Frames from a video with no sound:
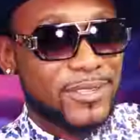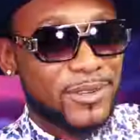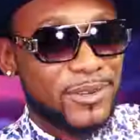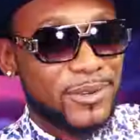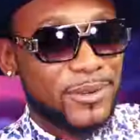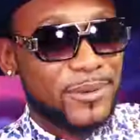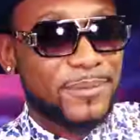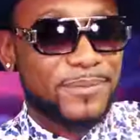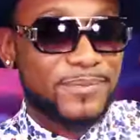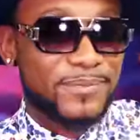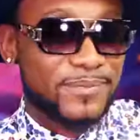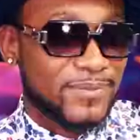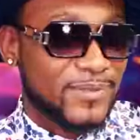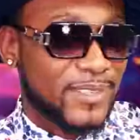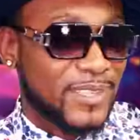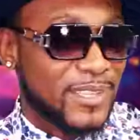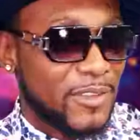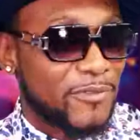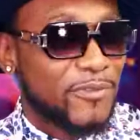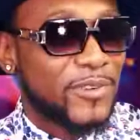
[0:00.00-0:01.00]
So
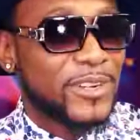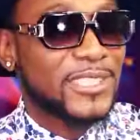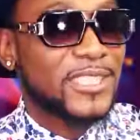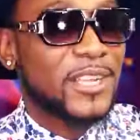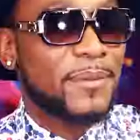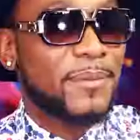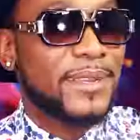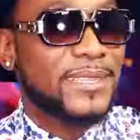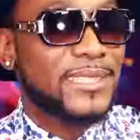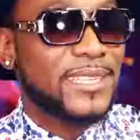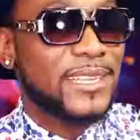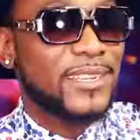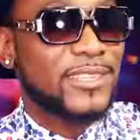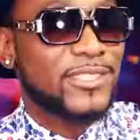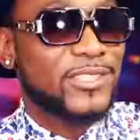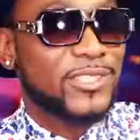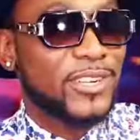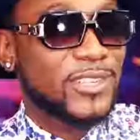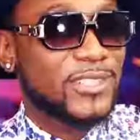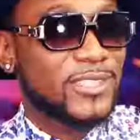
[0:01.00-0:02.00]
the first time I
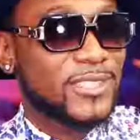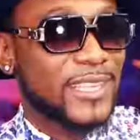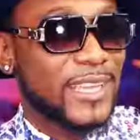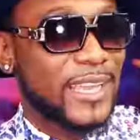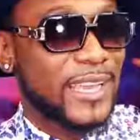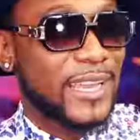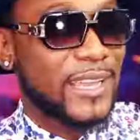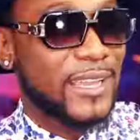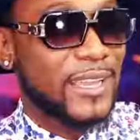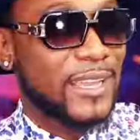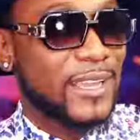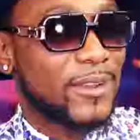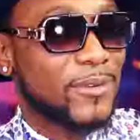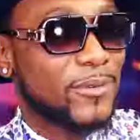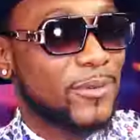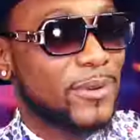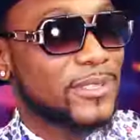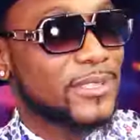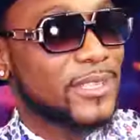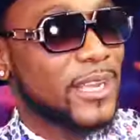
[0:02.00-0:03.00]
attended church there
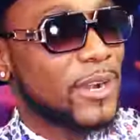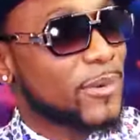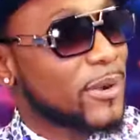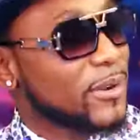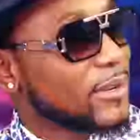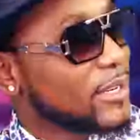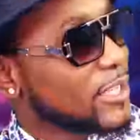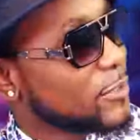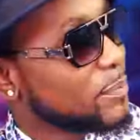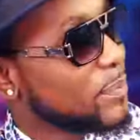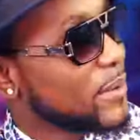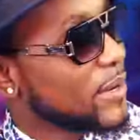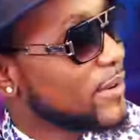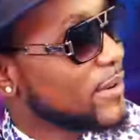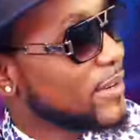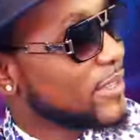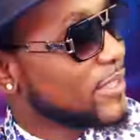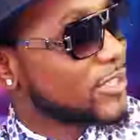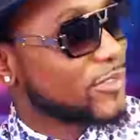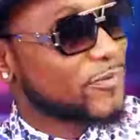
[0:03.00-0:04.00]
was around this
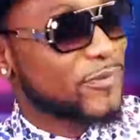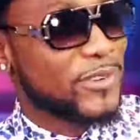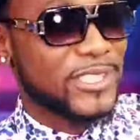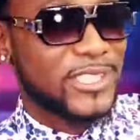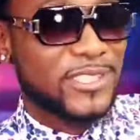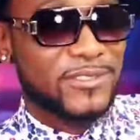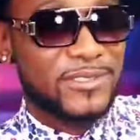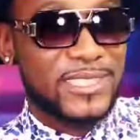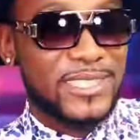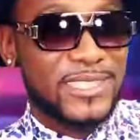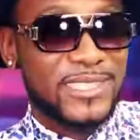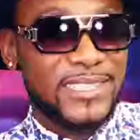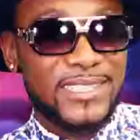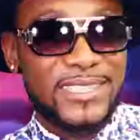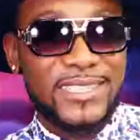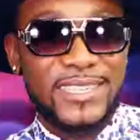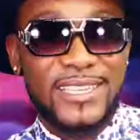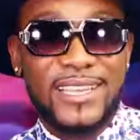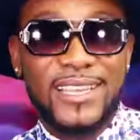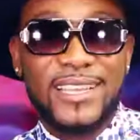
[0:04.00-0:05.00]
period, festive
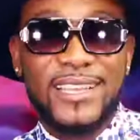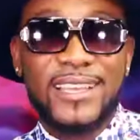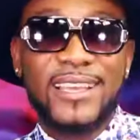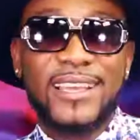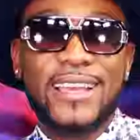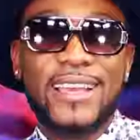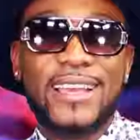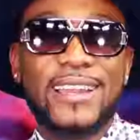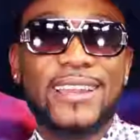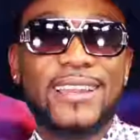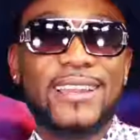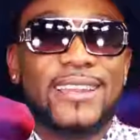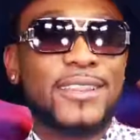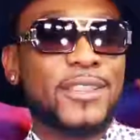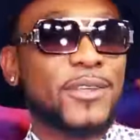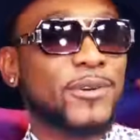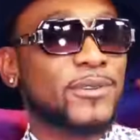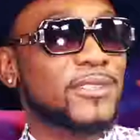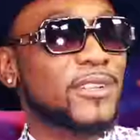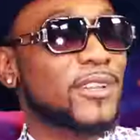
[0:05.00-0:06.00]
season,
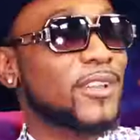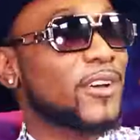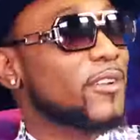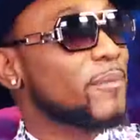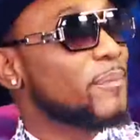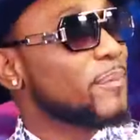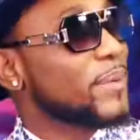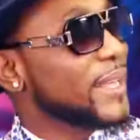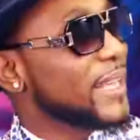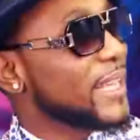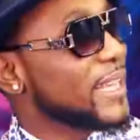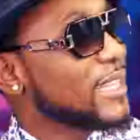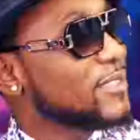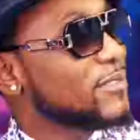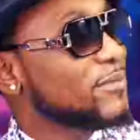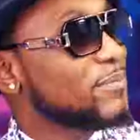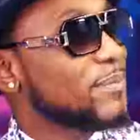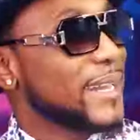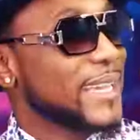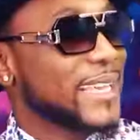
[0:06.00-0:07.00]
and there was a lot of
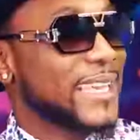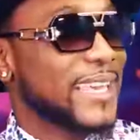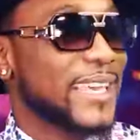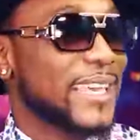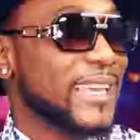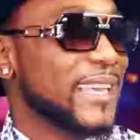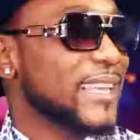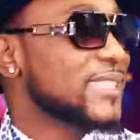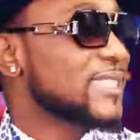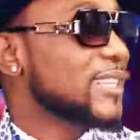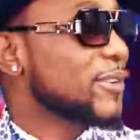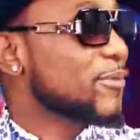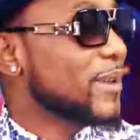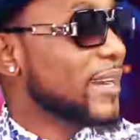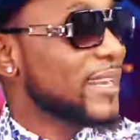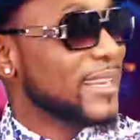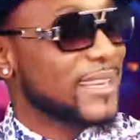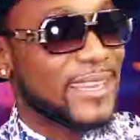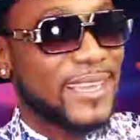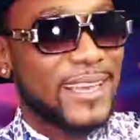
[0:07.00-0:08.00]
plays by kids and
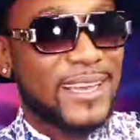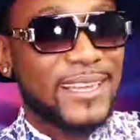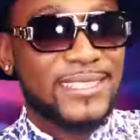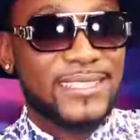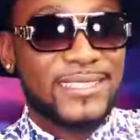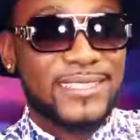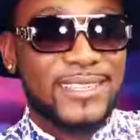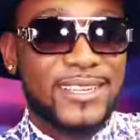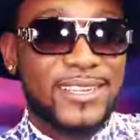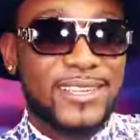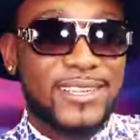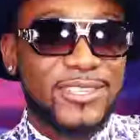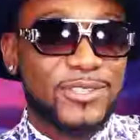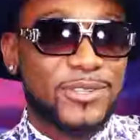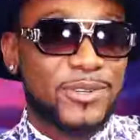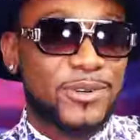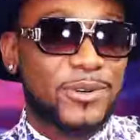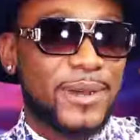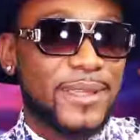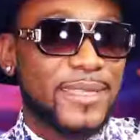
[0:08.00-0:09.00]
whatnot.
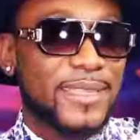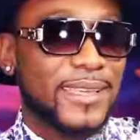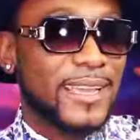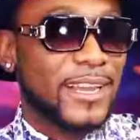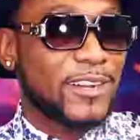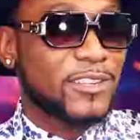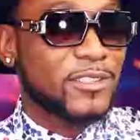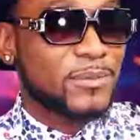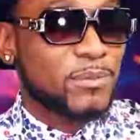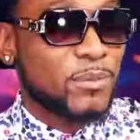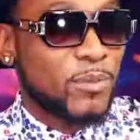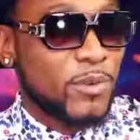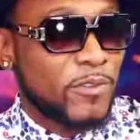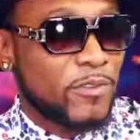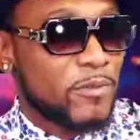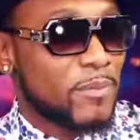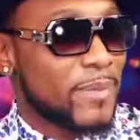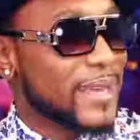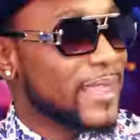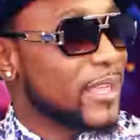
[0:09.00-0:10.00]
So I think I was
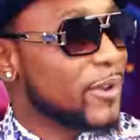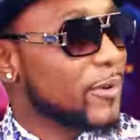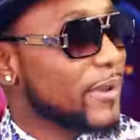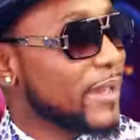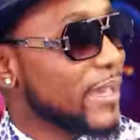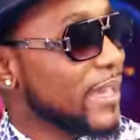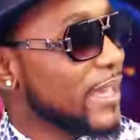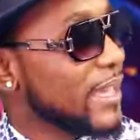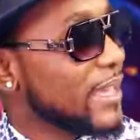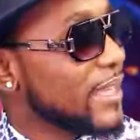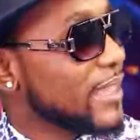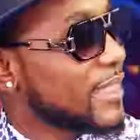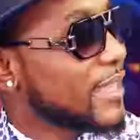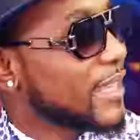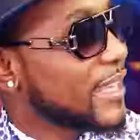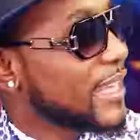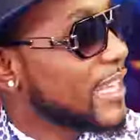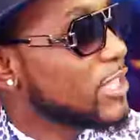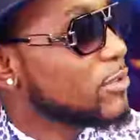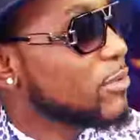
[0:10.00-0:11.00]
moved by the way
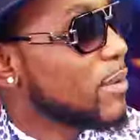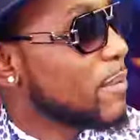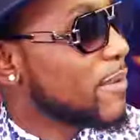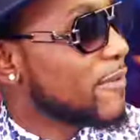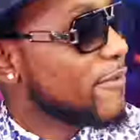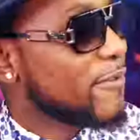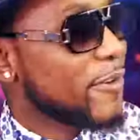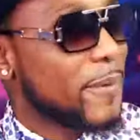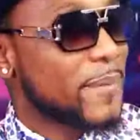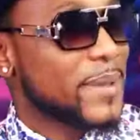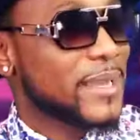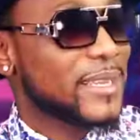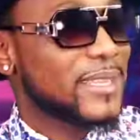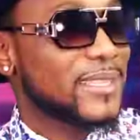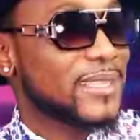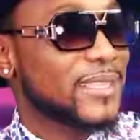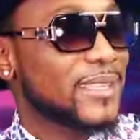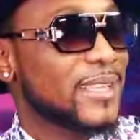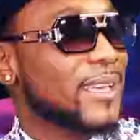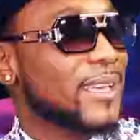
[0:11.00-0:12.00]
the kids were performing.
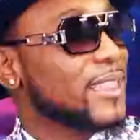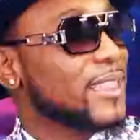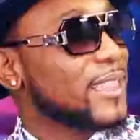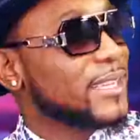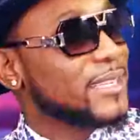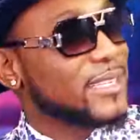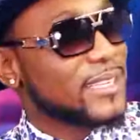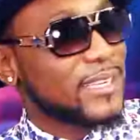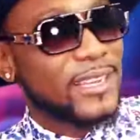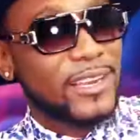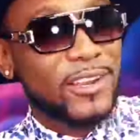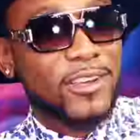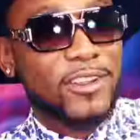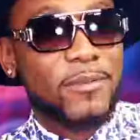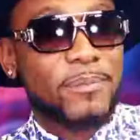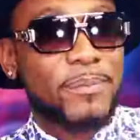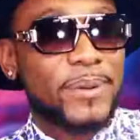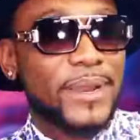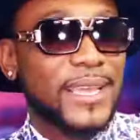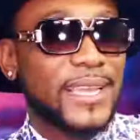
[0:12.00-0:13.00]
They did a
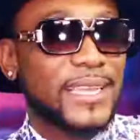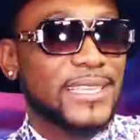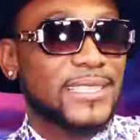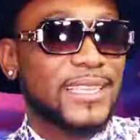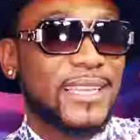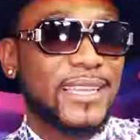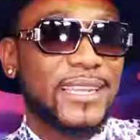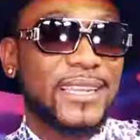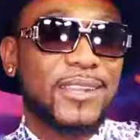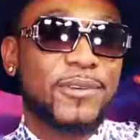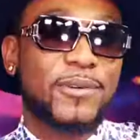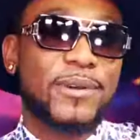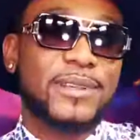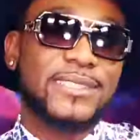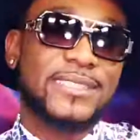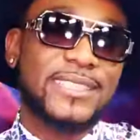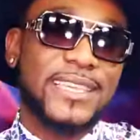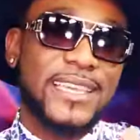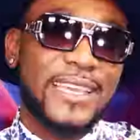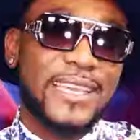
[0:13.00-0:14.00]
lot of plays and they
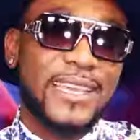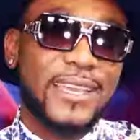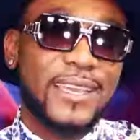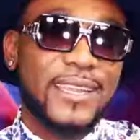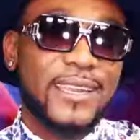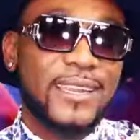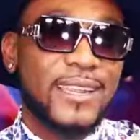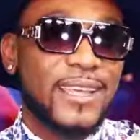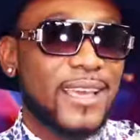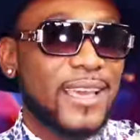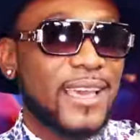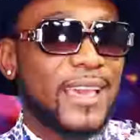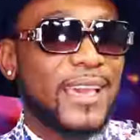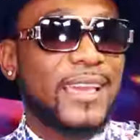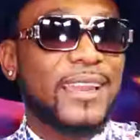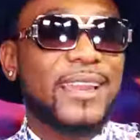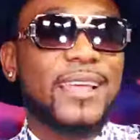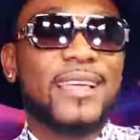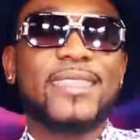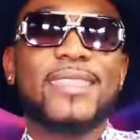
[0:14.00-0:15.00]
were singing.
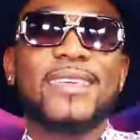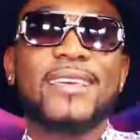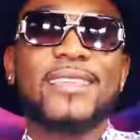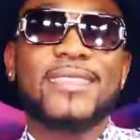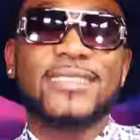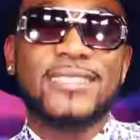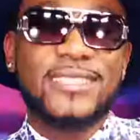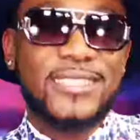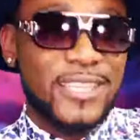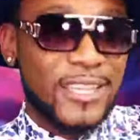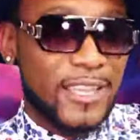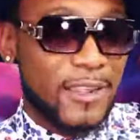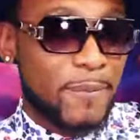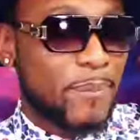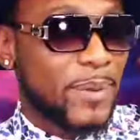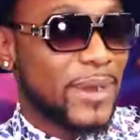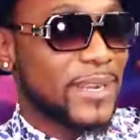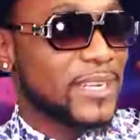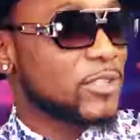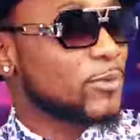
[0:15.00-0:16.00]
And I think the
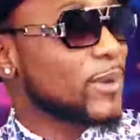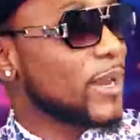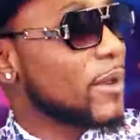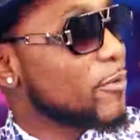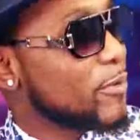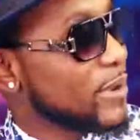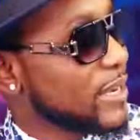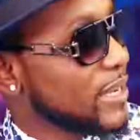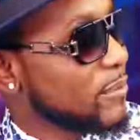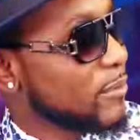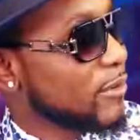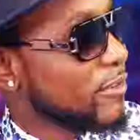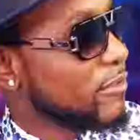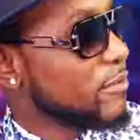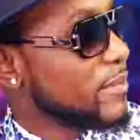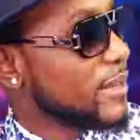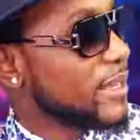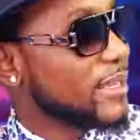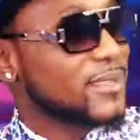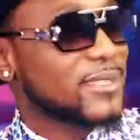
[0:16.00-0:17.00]
singing part is what really
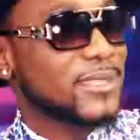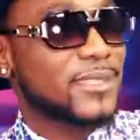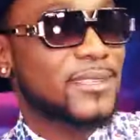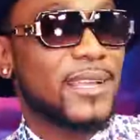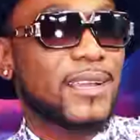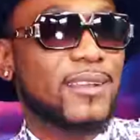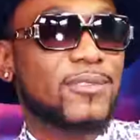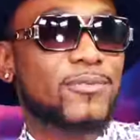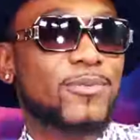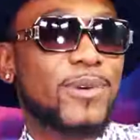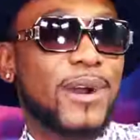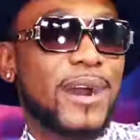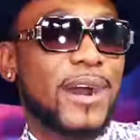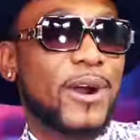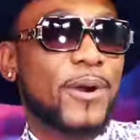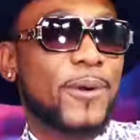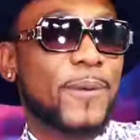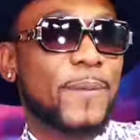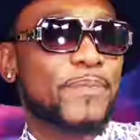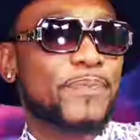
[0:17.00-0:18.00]
moved me. Because I was like,
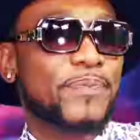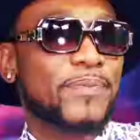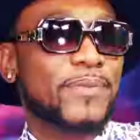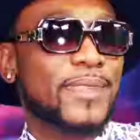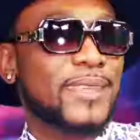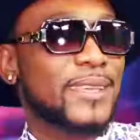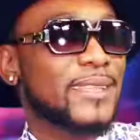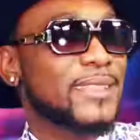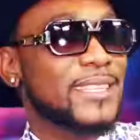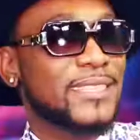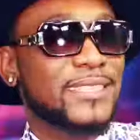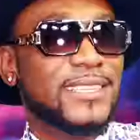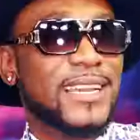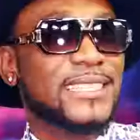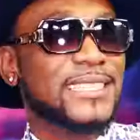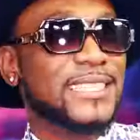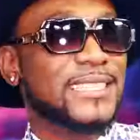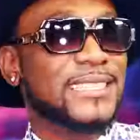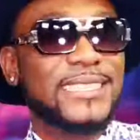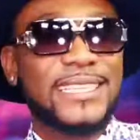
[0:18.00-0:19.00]
wow, these
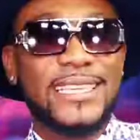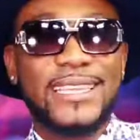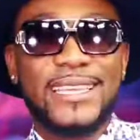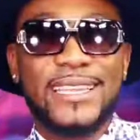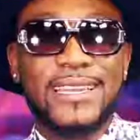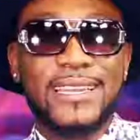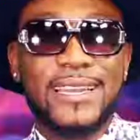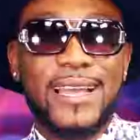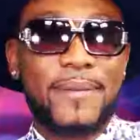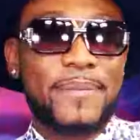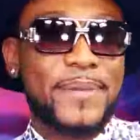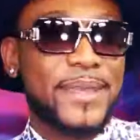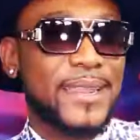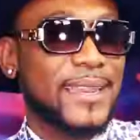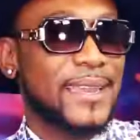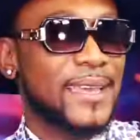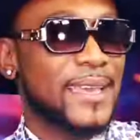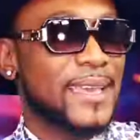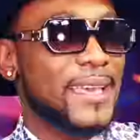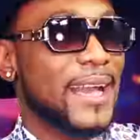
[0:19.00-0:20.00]
guys are singing.
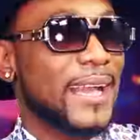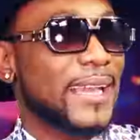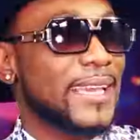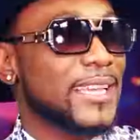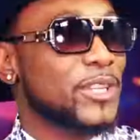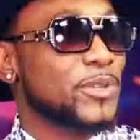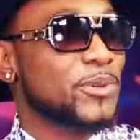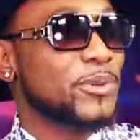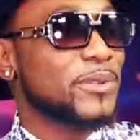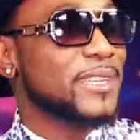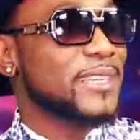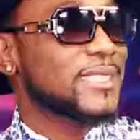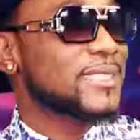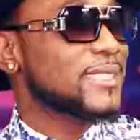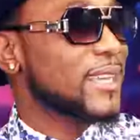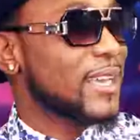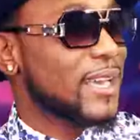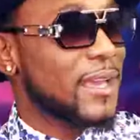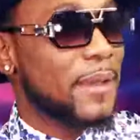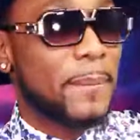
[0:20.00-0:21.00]
I can do
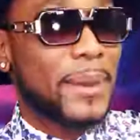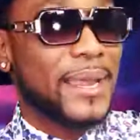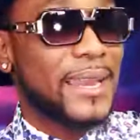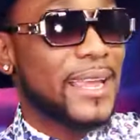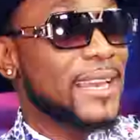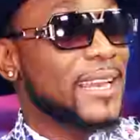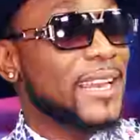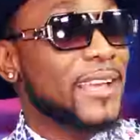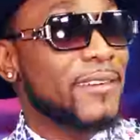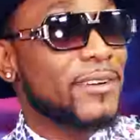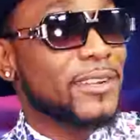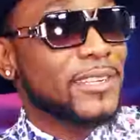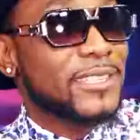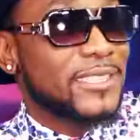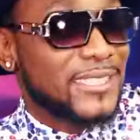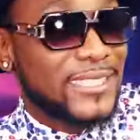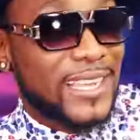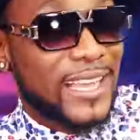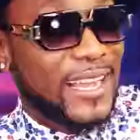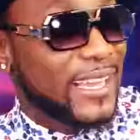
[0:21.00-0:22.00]
this. But I'd never
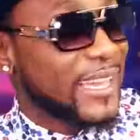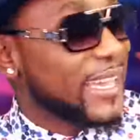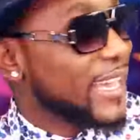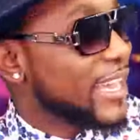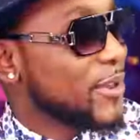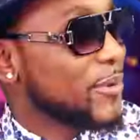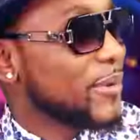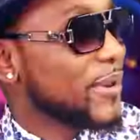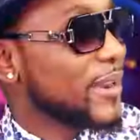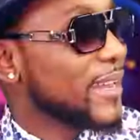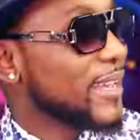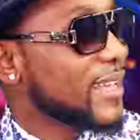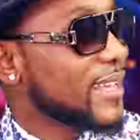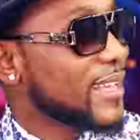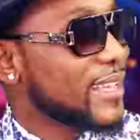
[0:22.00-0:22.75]
sung anywhere.